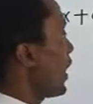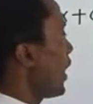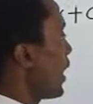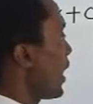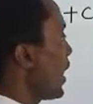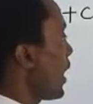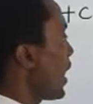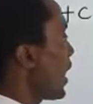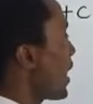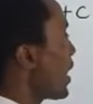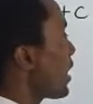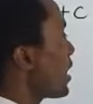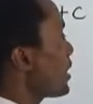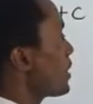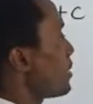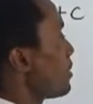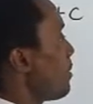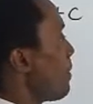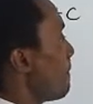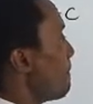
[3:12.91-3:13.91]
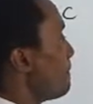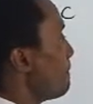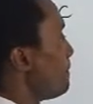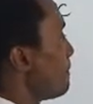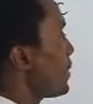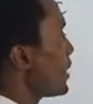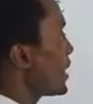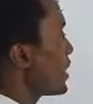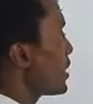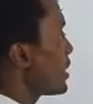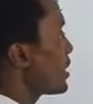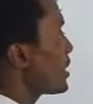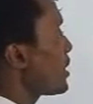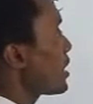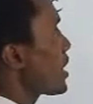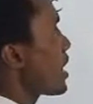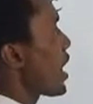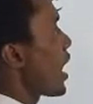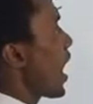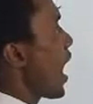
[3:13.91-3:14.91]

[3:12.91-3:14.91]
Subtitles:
A, b,